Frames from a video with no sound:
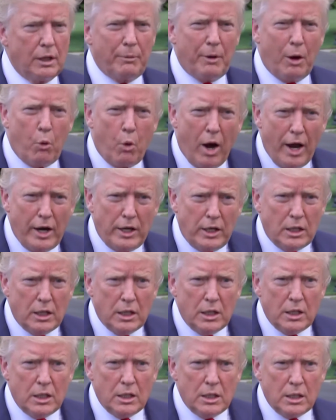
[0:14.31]
About
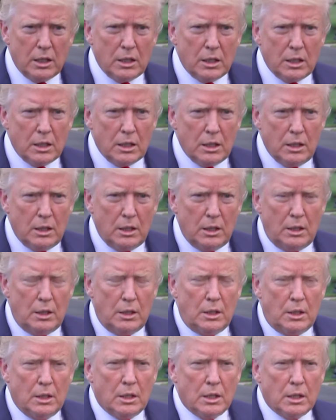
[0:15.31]

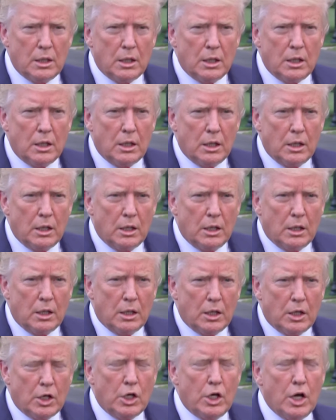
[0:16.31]

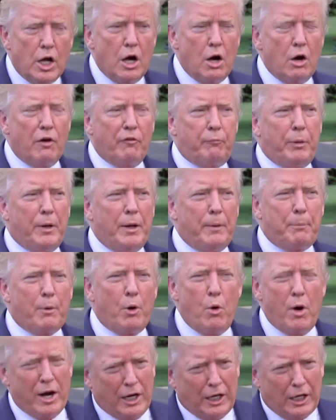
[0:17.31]
what? No, if
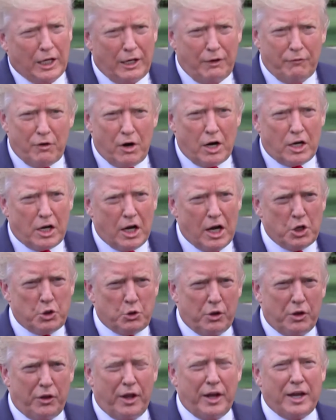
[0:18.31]
people want to leave our
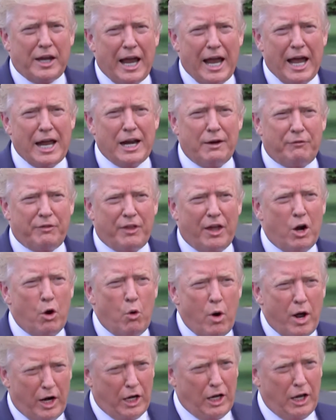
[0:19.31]
country, they can. If they
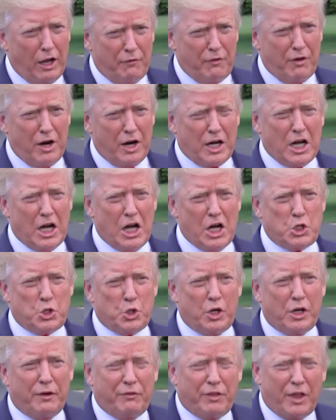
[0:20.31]
don't want to love our
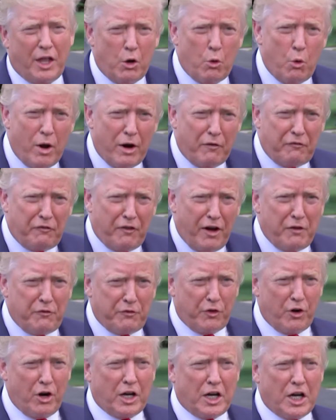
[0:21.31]
country, if they don't want to fight
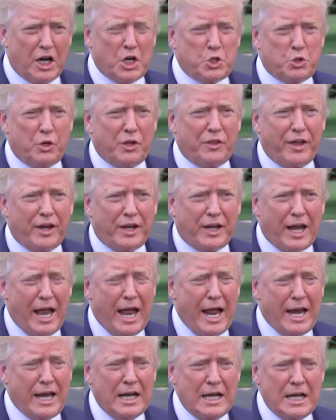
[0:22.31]
for our country, they
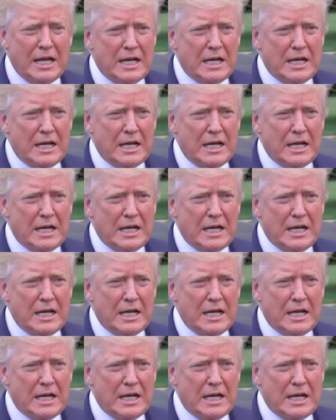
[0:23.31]
can.